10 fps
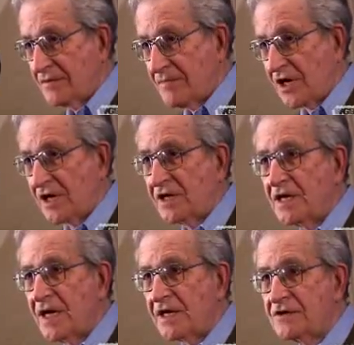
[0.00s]

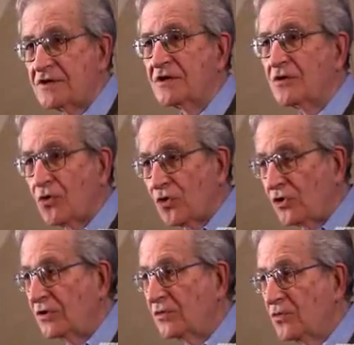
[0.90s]
American deaths in
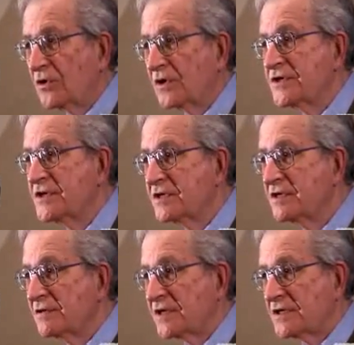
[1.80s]
all wars
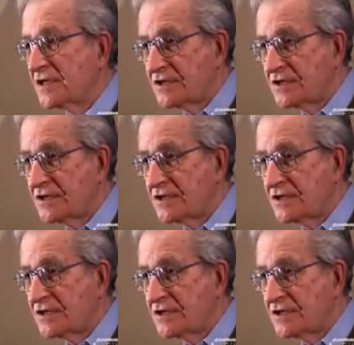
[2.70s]
in U.S.